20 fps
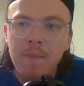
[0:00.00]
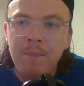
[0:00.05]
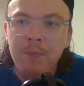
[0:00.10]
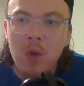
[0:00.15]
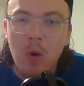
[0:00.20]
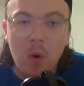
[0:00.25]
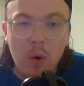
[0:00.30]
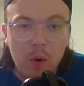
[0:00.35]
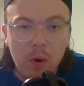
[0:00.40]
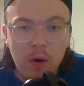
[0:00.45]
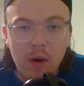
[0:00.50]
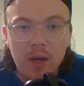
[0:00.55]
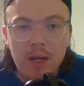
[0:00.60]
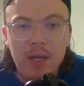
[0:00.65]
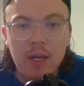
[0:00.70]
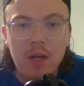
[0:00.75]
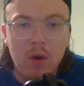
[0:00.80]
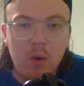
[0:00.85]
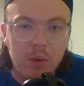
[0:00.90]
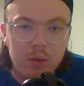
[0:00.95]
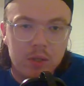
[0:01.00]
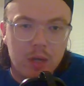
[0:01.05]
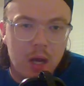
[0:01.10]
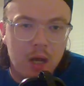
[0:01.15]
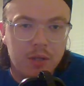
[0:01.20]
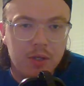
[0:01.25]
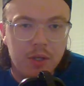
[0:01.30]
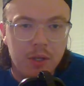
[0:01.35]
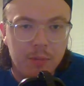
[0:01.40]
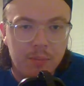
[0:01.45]
or he holds
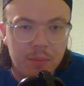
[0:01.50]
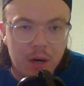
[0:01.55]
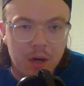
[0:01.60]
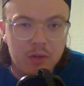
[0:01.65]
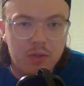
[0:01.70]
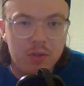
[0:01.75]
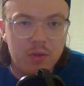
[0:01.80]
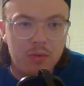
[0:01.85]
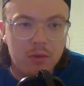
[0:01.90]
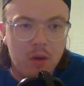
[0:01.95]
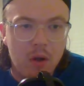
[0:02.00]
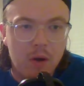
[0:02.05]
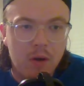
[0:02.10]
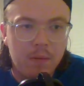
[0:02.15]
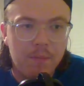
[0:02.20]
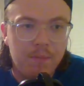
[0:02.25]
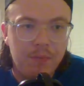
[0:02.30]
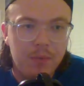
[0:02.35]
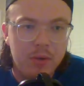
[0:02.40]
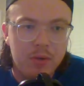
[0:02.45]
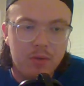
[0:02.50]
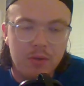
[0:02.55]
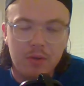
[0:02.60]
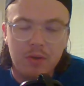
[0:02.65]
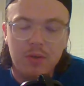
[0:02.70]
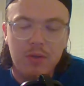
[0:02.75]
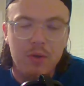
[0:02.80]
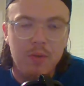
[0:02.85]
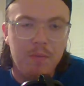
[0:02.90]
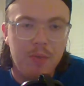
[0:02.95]
on to the puck too long. Those are
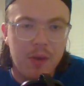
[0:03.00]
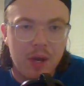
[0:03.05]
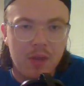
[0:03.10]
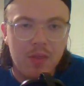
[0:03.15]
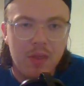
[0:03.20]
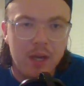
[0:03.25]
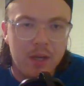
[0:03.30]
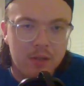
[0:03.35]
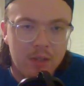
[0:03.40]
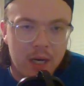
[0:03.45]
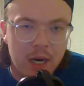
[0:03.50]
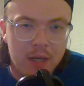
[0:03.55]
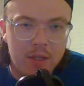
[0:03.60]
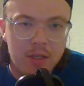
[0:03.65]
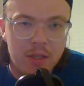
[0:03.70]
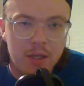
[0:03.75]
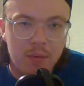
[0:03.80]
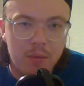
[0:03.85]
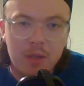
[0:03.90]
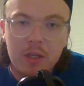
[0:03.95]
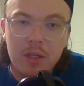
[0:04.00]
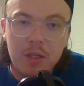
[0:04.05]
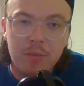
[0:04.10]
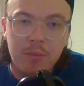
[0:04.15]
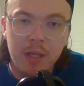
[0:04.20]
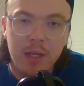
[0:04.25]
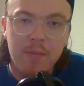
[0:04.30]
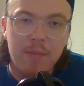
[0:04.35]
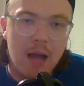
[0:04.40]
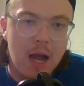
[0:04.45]
the two big things that I see with his
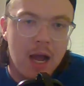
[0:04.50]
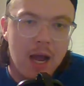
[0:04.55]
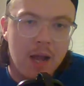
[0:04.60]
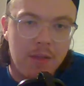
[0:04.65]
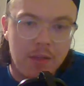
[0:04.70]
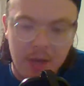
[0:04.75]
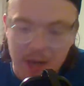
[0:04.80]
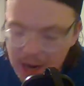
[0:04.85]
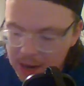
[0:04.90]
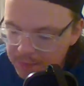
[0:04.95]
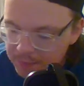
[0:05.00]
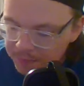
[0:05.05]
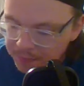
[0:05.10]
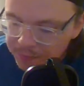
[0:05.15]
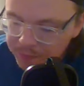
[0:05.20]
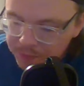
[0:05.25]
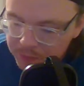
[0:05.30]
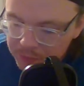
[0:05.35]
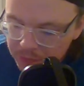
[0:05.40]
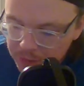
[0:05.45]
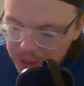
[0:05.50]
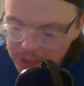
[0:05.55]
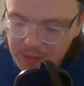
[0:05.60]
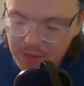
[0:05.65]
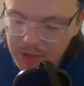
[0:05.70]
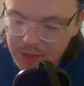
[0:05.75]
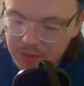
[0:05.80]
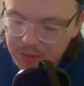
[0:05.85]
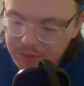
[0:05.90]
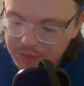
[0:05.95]
play behind the net in
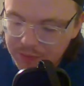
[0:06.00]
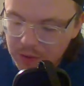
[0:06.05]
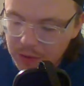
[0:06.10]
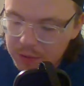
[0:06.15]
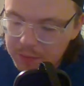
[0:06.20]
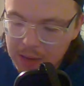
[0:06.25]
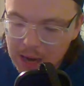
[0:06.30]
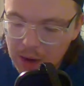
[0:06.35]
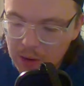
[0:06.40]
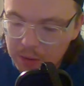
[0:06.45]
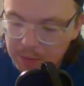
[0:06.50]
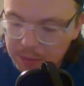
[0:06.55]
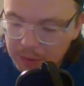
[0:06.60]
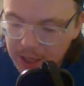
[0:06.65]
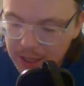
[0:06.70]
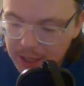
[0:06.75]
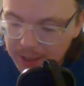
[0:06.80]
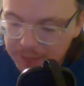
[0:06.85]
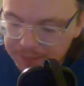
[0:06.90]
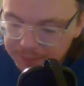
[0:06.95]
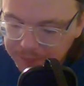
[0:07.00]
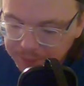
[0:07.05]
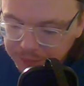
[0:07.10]
this first power play.